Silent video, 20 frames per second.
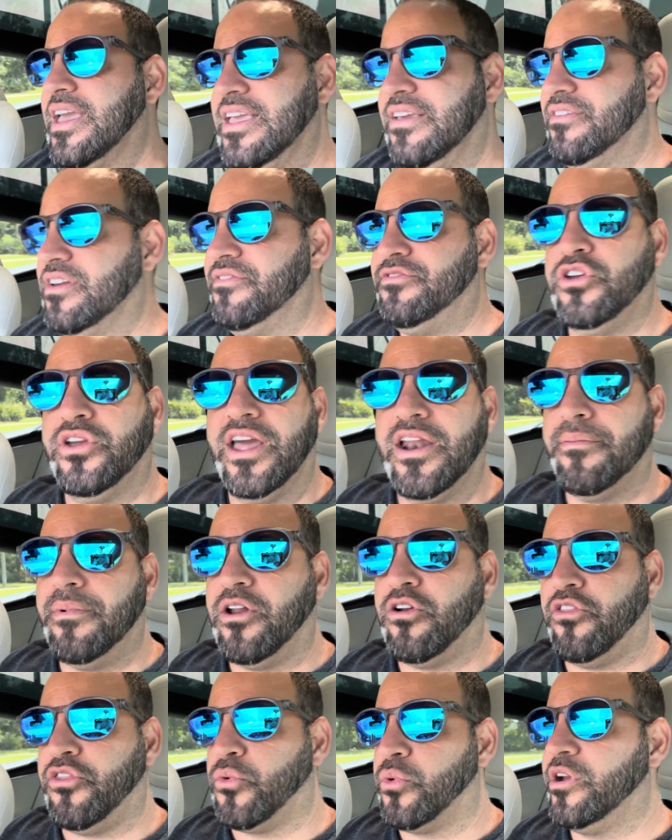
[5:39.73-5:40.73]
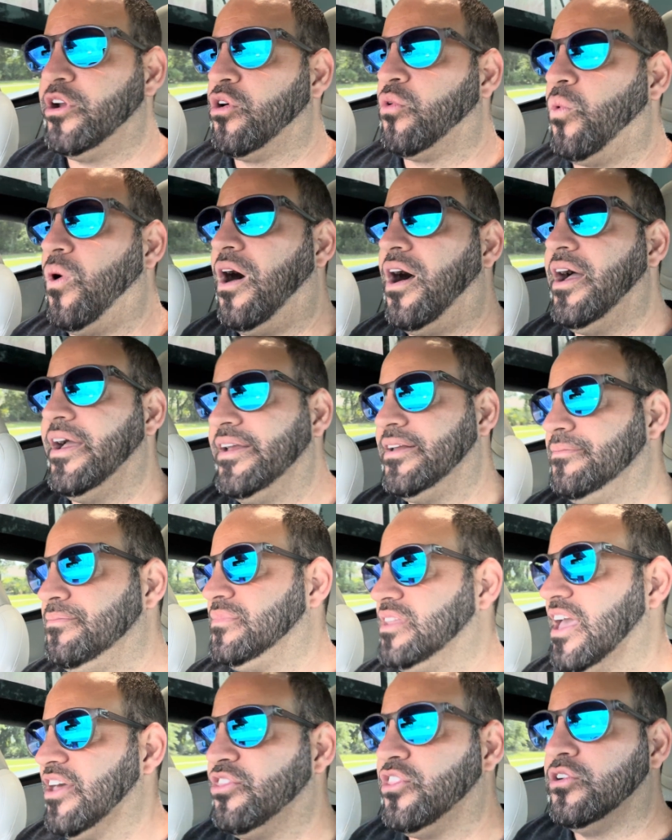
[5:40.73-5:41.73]
Even if you get a Model three or Y,
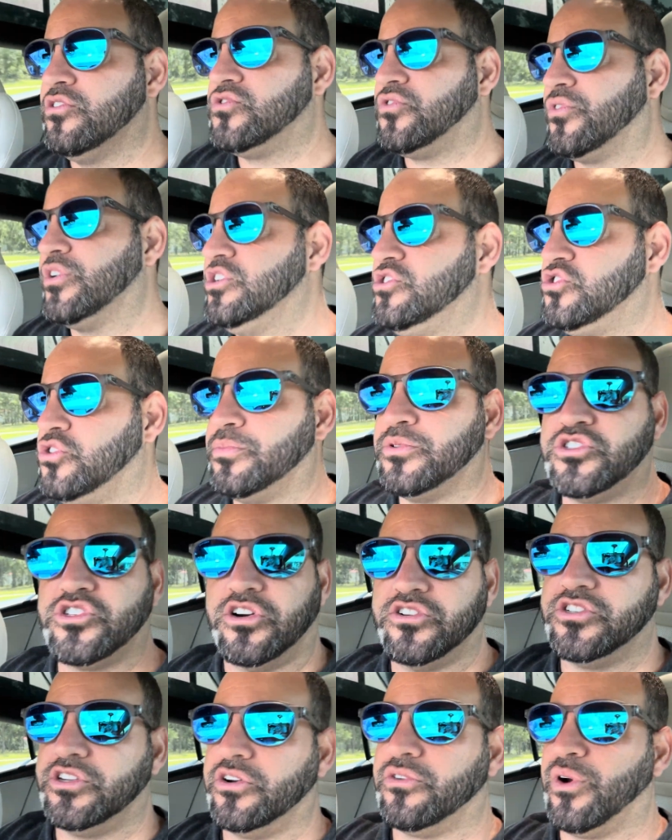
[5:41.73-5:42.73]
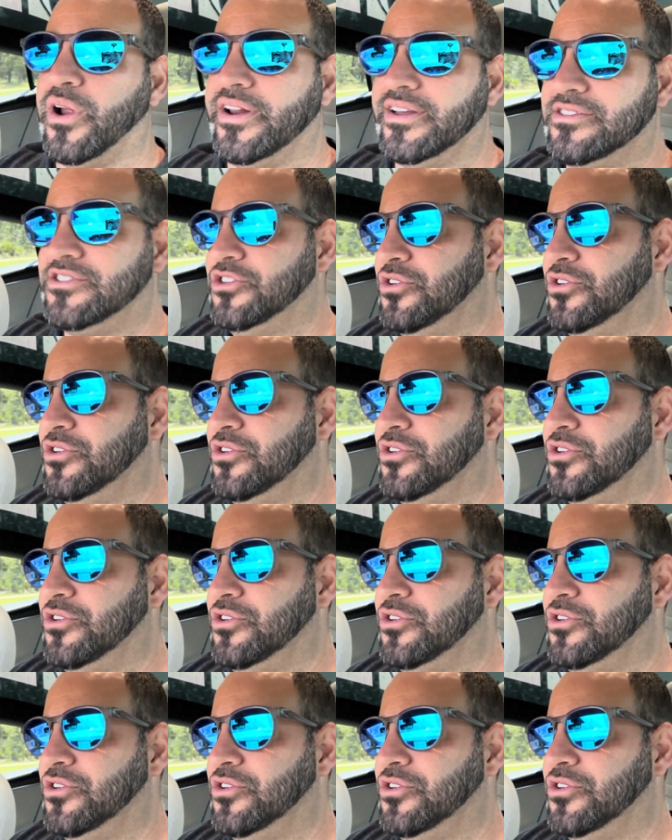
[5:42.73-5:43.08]
get those free supercharging credits.